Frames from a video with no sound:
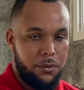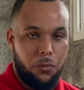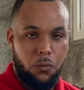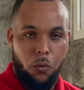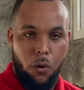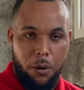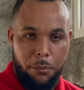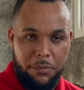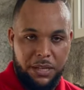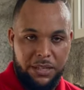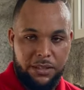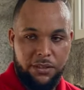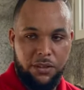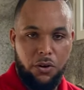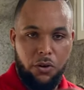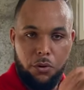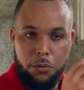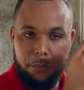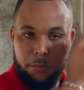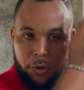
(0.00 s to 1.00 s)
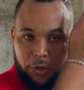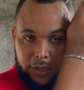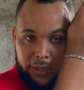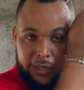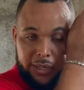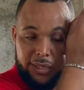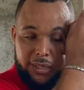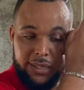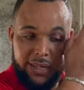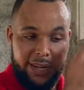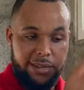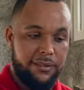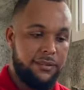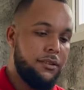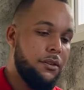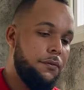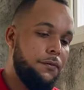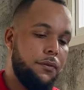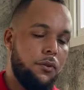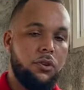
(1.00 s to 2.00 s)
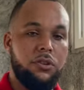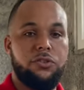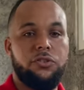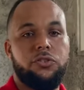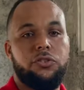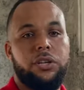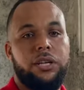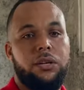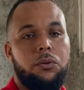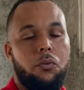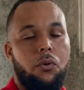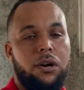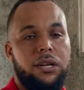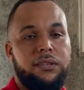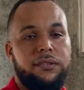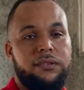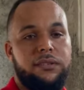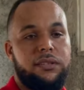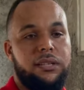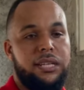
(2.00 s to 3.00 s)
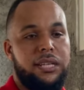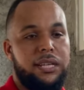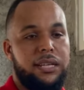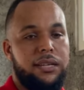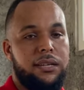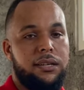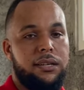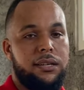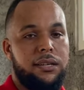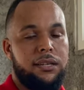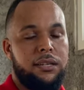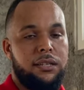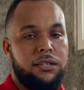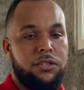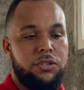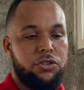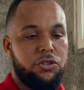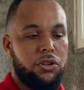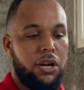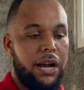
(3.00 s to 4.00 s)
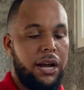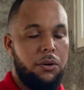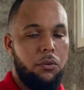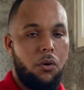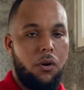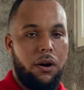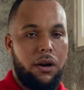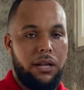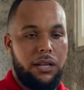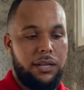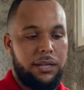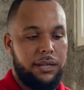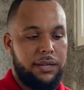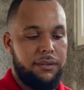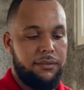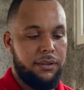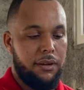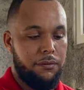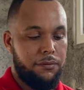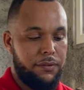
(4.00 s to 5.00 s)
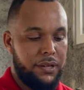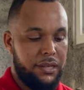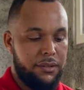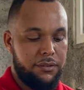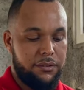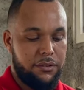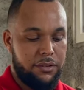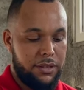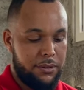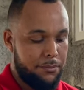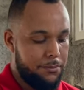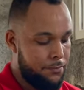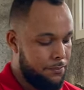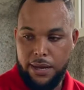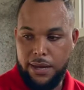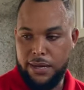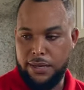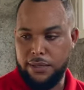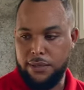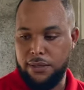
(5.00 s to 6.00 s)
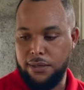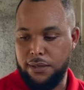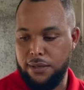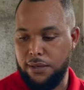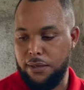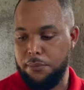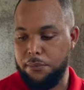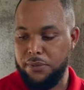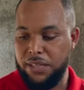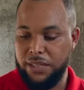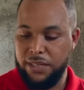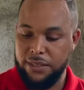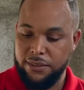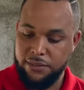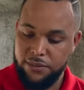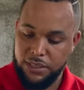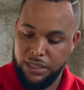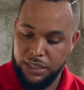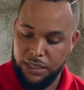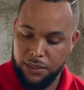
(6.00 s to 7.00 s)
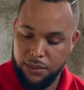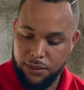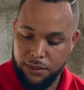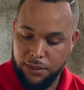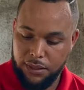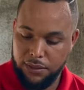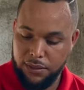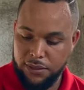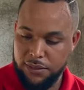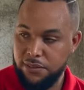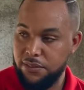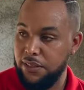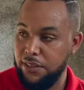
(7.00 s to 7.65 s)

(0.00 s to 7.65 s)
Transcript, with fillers: wobbly now, but it gets the full strength once the drywall is affixed to them. And um, you can see in this